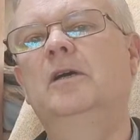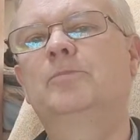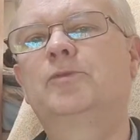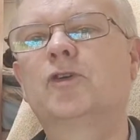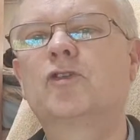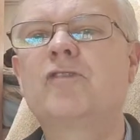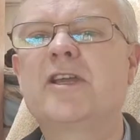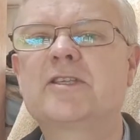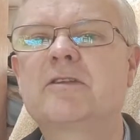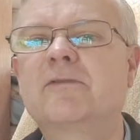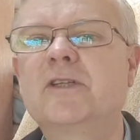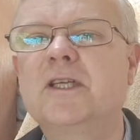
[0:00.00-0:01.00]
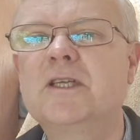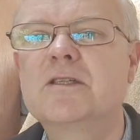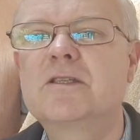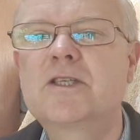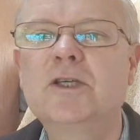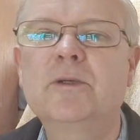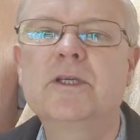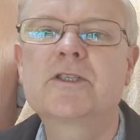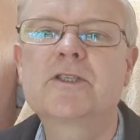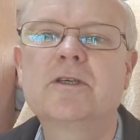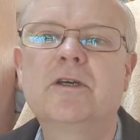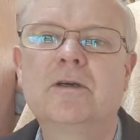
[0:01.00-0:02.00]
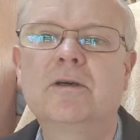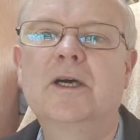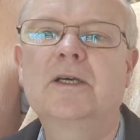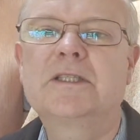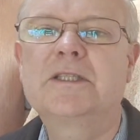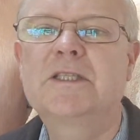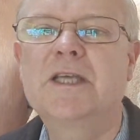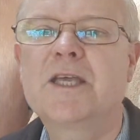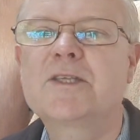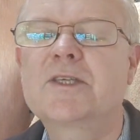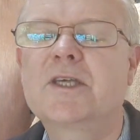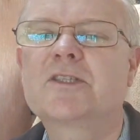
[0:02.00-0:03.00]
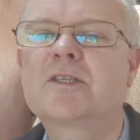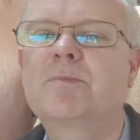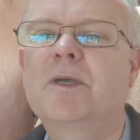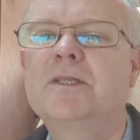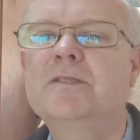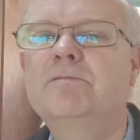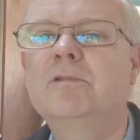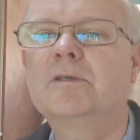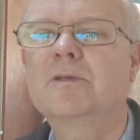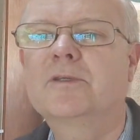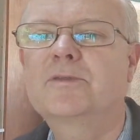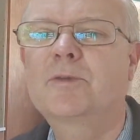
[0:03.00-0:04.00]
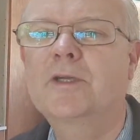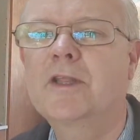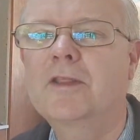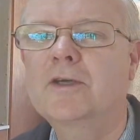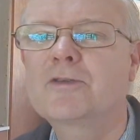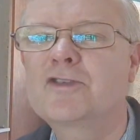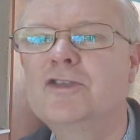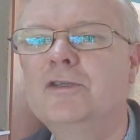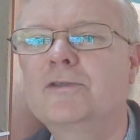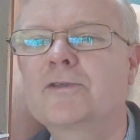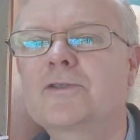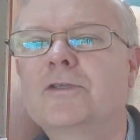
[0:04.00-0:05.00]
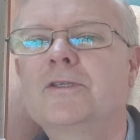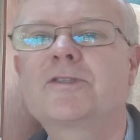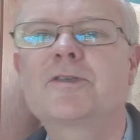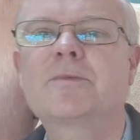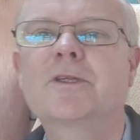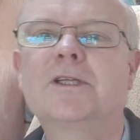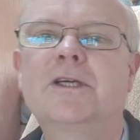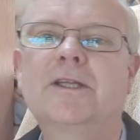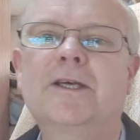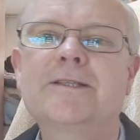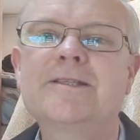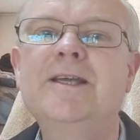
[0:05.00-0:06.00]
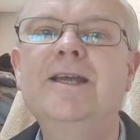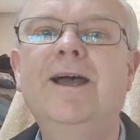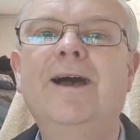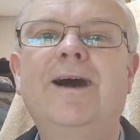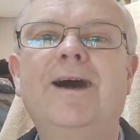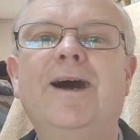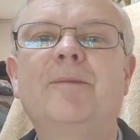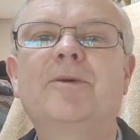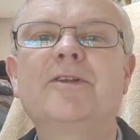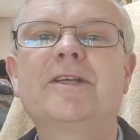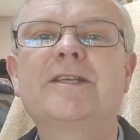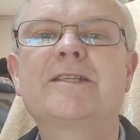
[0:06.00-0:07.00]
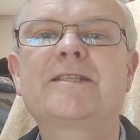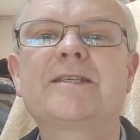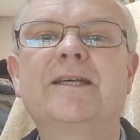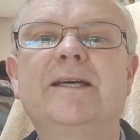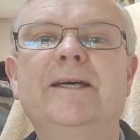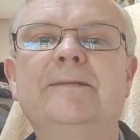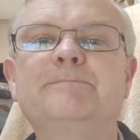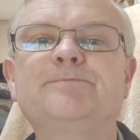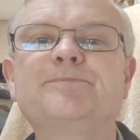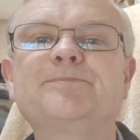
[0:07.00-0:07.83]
progressively to it. So I dare say I spent what, 20,000 euros on it, something like that. But it's yeah,